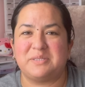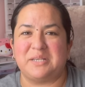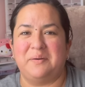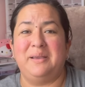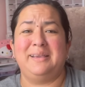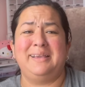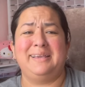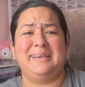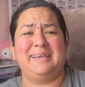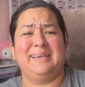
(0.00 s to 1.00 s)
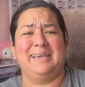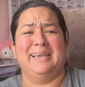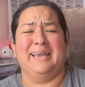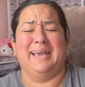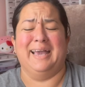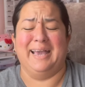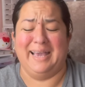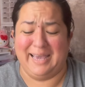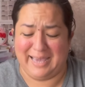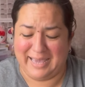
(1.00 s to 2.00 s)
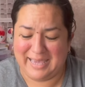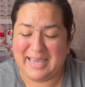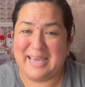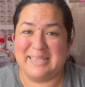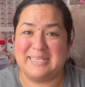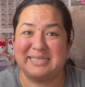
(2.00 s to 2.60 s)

So this